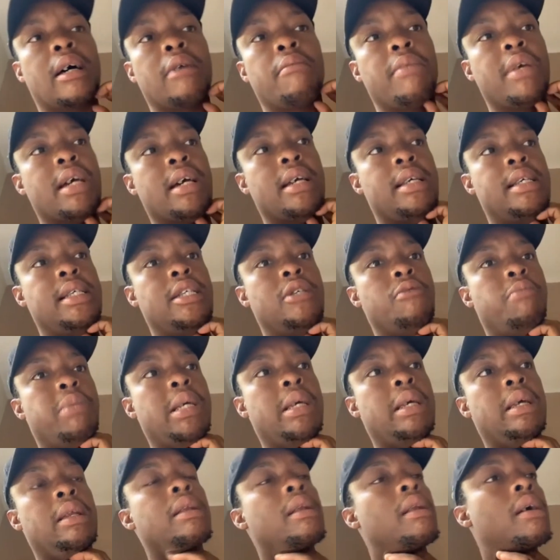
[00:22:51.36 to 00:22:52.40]
He's
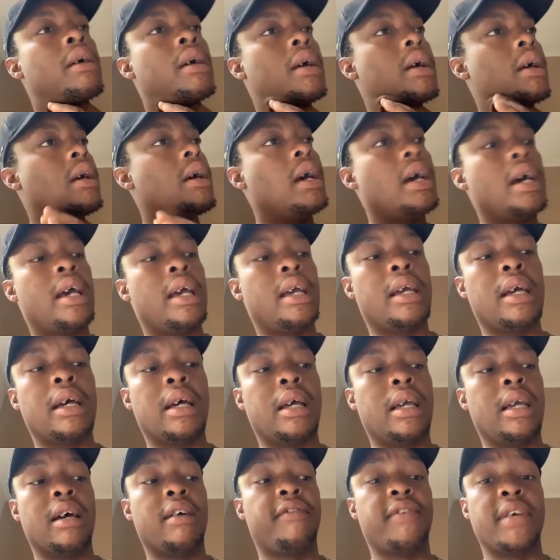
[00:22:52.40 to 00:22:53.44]
been
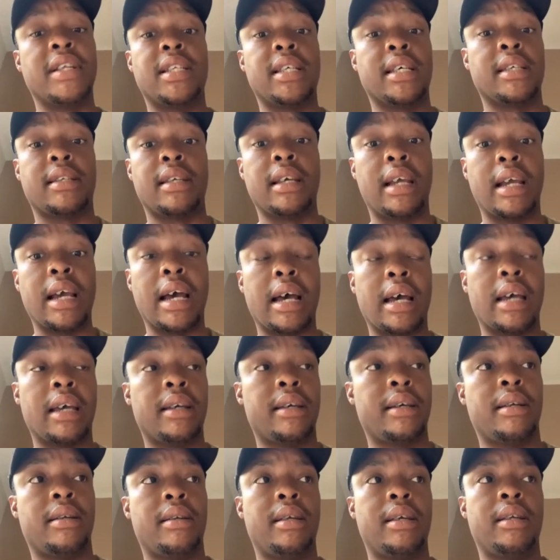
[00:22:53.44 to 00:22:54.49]
a fantastic guy
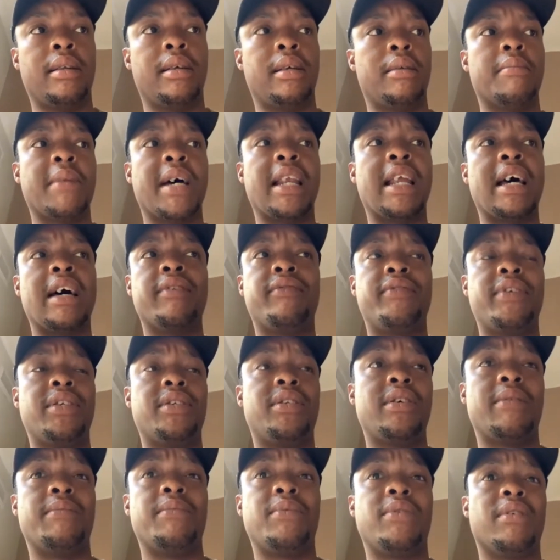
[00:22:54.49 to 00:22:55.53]
in my life in
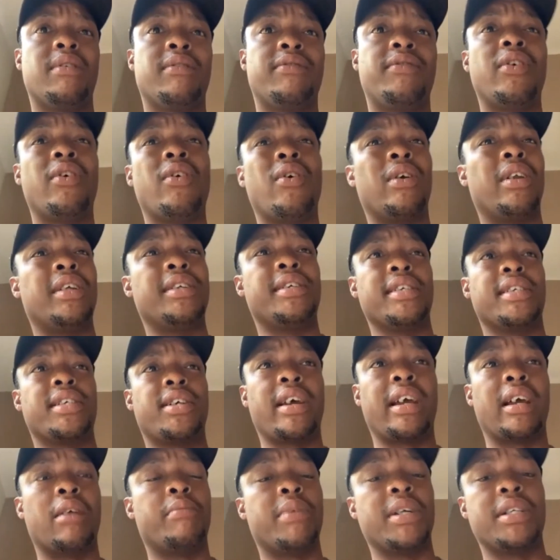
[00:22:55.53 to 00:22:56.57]
terms of not only just
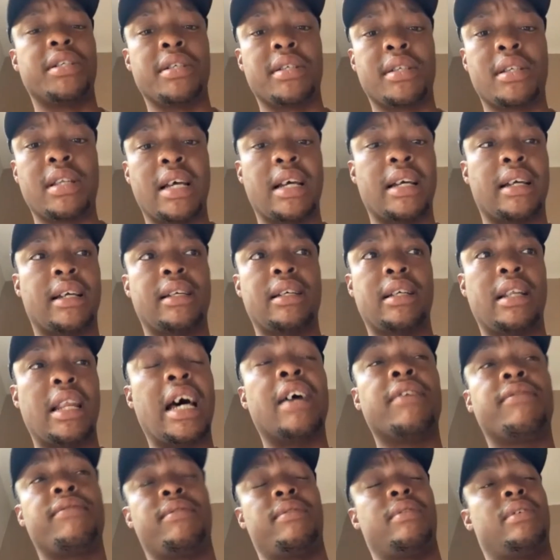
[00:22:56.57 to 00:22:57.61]
cricket, but just like life.